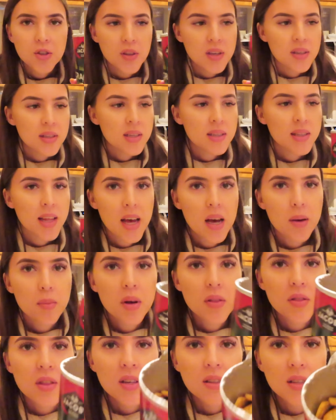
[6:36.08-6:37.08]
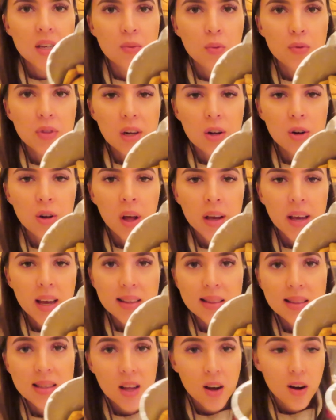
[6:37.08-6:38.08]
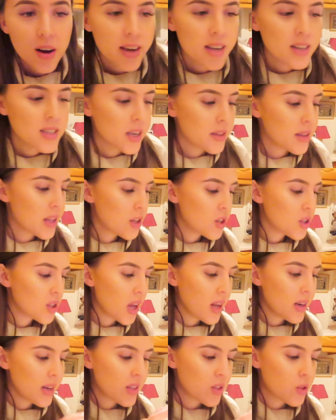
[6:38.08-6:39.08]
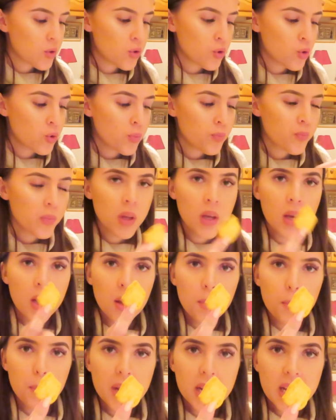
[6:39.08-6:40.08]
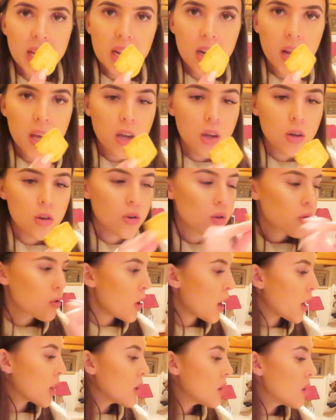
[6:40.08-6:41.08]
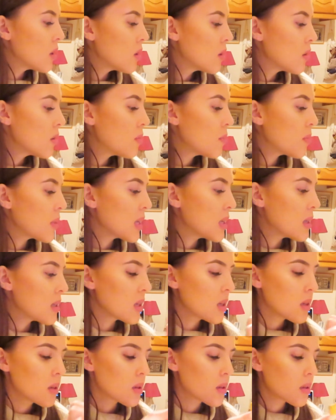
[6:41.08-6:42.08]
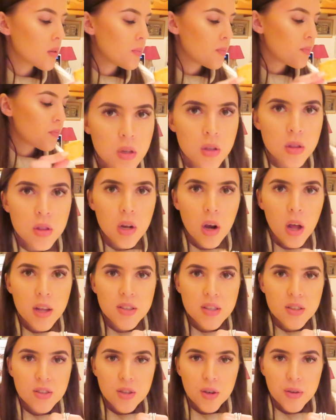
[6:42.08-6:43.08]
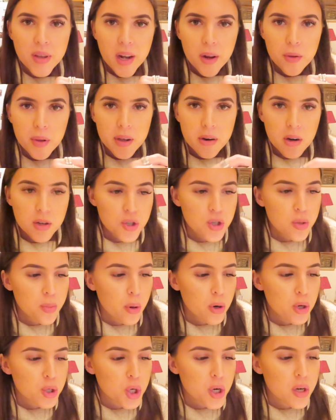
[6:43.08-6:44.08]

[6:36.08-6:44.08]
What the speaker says: So this is them. This is what they look like inside. And they're just like little mini like cracker pieces. The lighting's so yellow here, I do apologize.